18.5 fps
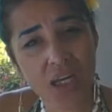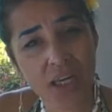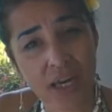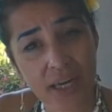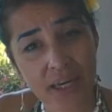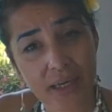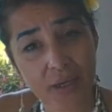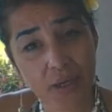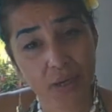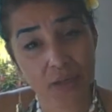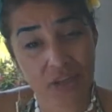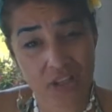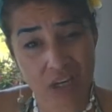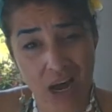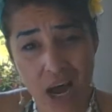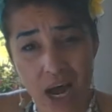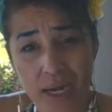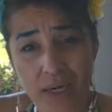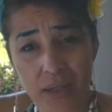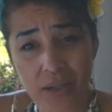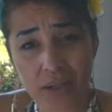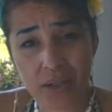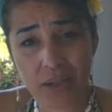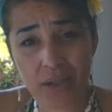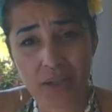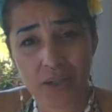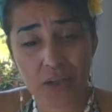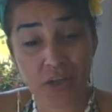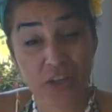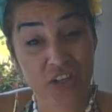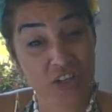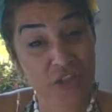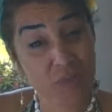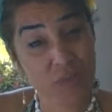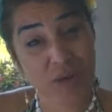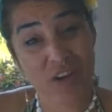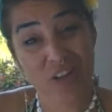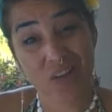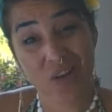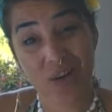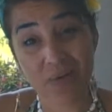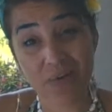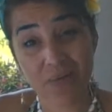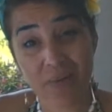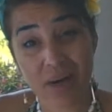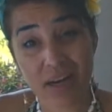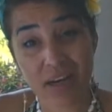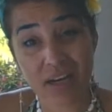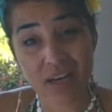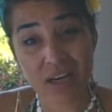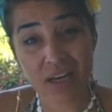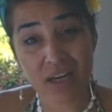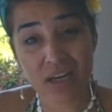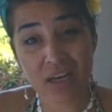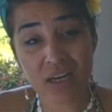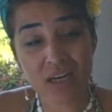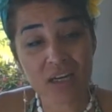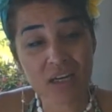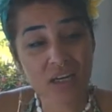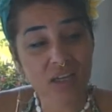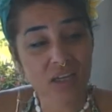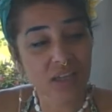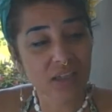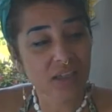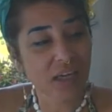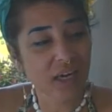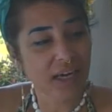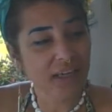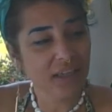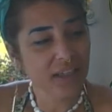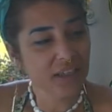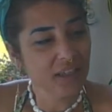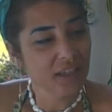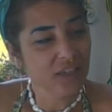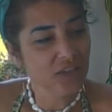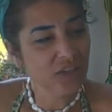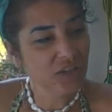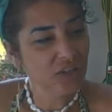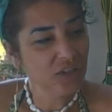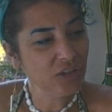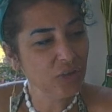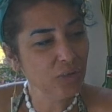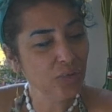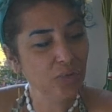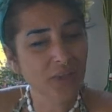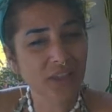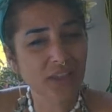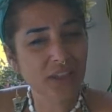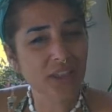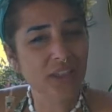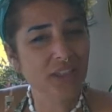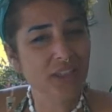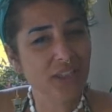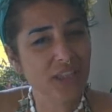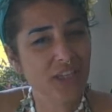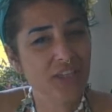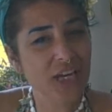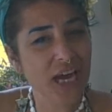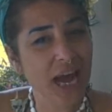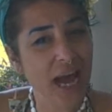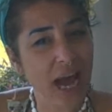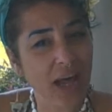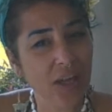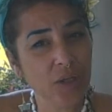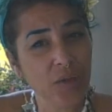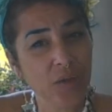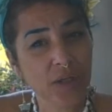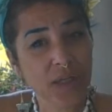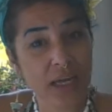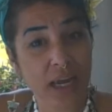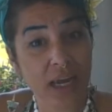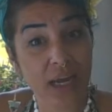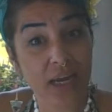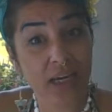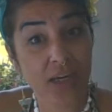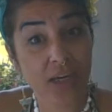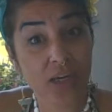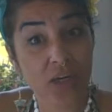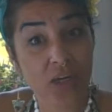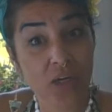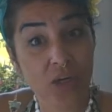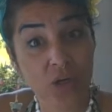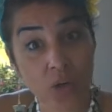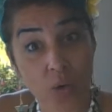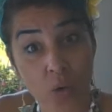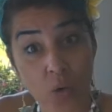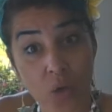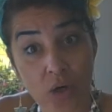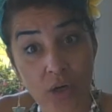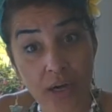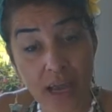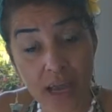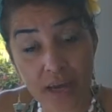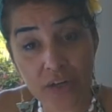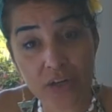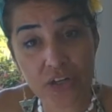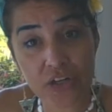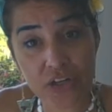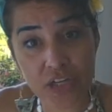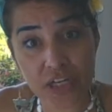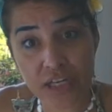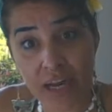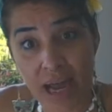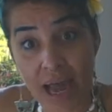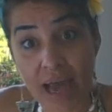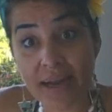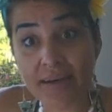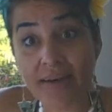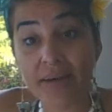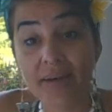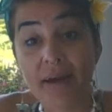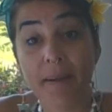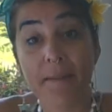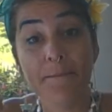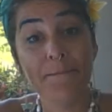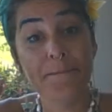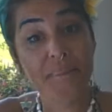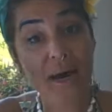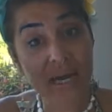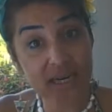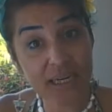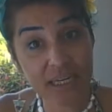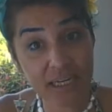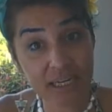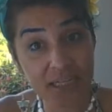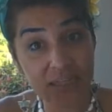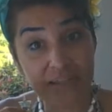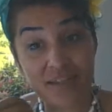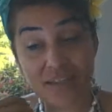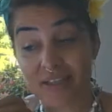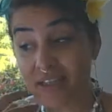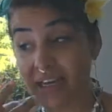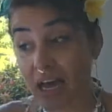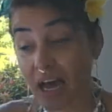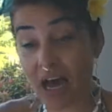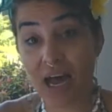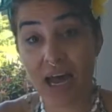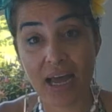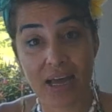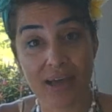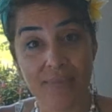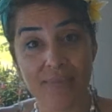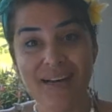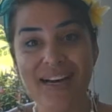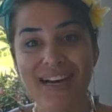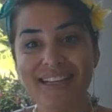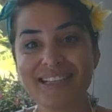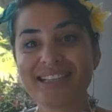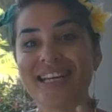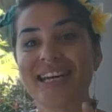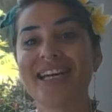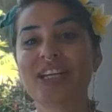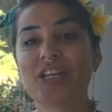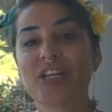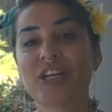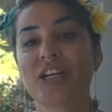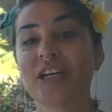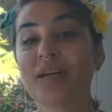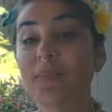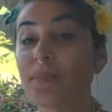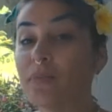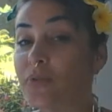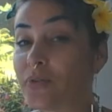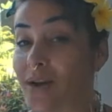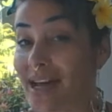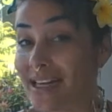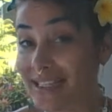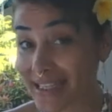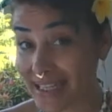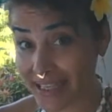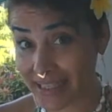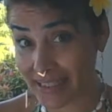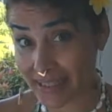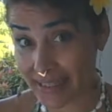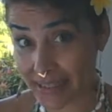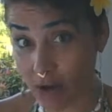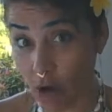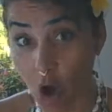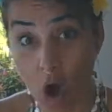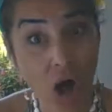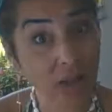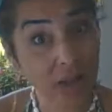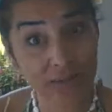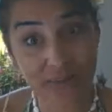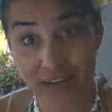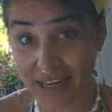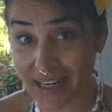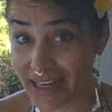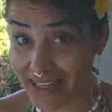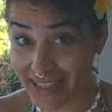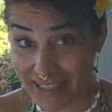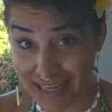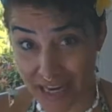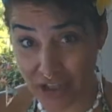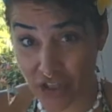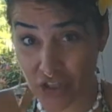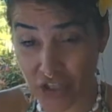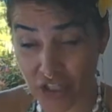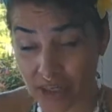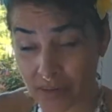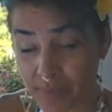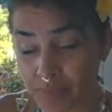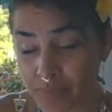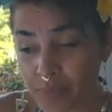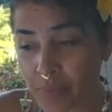Like you're tired, you're going to spend a lot of money. Like, do you really need to allocate your energy and money, time, attention, presence? All of it is energy.